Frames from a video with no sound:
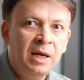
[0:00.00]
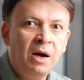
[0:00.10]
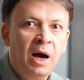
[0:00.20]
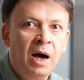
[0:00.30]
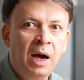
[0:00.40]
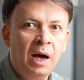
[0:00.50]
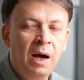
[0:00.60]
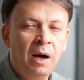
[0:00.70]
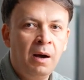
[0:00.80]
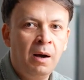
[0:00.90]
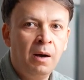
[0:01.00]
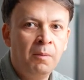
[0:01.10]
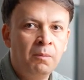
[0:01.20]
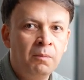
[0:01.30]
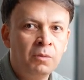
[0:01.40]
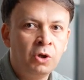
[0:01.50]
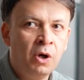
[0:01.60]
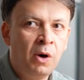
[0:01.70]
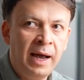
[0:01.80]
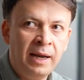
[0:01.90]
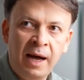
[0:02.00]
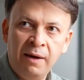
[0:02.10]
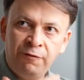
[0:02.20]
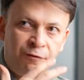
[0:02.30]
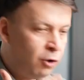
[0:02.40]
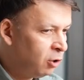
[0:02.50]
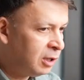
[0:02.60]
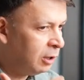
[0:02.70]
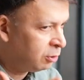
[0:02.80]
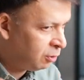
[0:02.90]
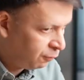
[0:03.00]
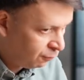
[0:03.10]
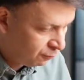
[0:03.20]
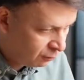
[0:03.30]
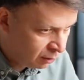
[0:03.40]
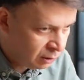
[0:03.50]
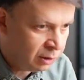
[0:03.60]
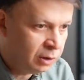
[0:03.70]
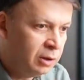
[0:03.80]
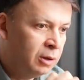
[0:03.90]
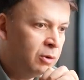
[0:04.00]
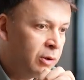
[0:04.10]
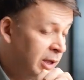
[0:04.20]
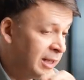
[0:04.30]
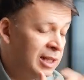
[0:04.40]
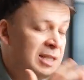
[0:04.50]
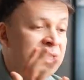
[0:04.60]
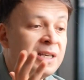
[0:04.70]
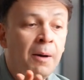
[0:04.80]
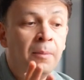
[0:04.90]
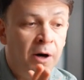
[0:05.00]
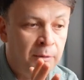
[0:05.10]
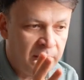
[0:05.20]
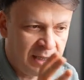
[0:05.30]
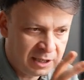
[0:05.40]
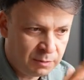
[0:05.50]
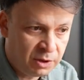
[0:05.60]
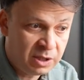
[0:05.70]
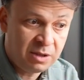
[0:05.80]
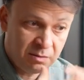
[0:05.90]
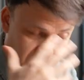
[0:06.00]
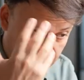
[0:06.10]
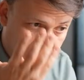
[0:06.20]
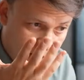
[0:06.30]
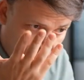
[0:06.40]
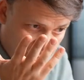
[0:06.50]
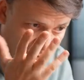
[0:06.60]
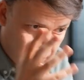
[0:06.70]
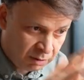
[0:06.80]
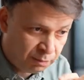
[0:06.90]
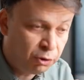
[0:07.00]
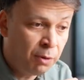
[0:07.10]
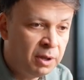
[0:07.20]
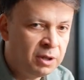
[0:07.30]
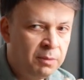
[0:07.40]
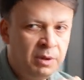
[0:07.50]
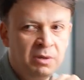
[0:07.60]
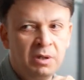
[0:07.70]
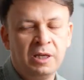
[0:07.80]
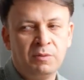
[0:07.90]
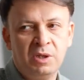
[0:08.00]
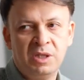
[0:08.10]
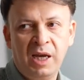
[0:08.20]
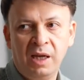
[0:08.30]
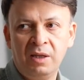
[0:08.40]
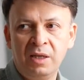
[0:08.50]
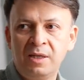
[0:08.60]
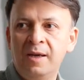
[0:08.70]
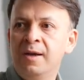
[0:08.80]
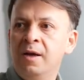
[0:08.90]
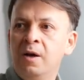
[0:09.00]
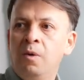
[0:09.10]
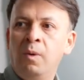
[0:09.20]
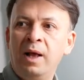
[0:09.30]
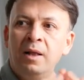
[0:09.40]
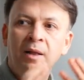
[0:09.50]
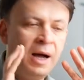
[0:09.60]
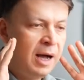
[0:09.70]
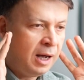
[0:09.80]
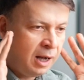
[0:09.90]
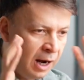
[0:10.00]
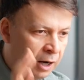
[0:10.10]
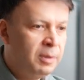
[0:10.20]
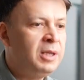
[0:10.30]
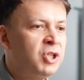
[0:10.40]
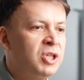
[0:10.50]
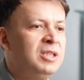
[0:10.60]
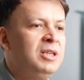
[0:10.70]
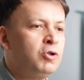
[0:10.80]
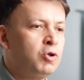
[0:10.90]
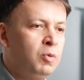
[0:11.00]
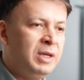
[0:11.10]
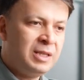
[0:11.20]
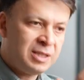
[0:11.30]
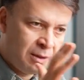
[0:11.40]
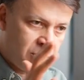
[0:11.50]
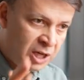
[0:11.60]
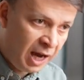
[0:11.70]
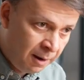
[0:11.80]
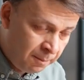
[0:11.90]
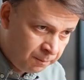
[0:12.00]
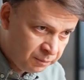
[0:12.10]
you know, and I've heard a lot of, or at least some Armenian experts, prominent Armenian experts saying this, well, Armenia just needs to win some time